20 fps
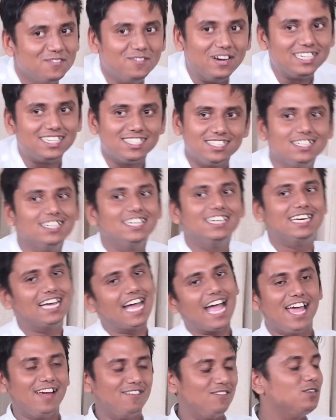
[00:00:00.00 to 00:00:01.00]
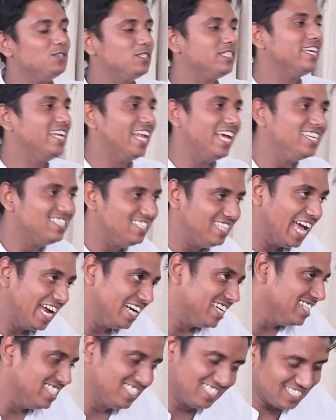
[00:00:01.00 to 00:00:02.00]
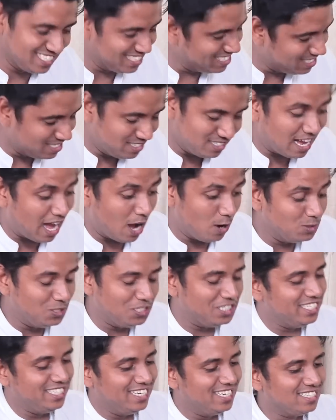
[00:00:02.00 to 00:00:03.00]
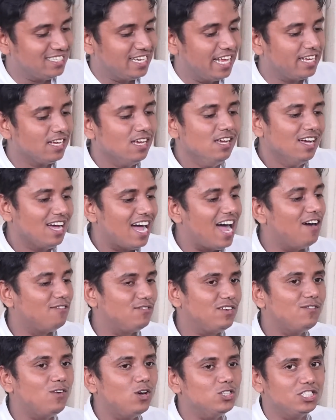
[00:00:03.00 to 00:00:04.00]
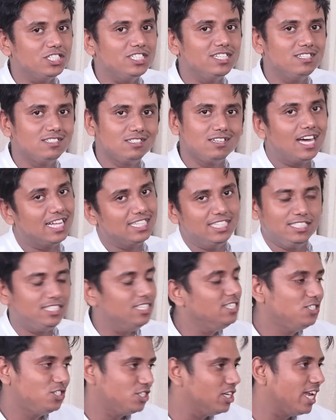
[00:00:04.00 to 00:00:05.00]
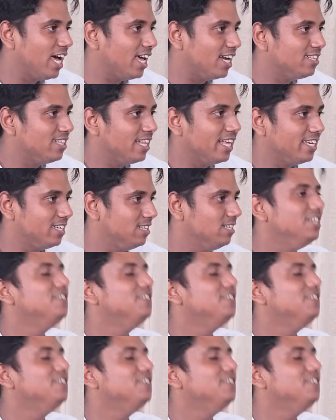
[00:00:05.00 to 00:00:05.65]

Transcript: But I have to say like that is how she is like after watching Aditi's Shararat like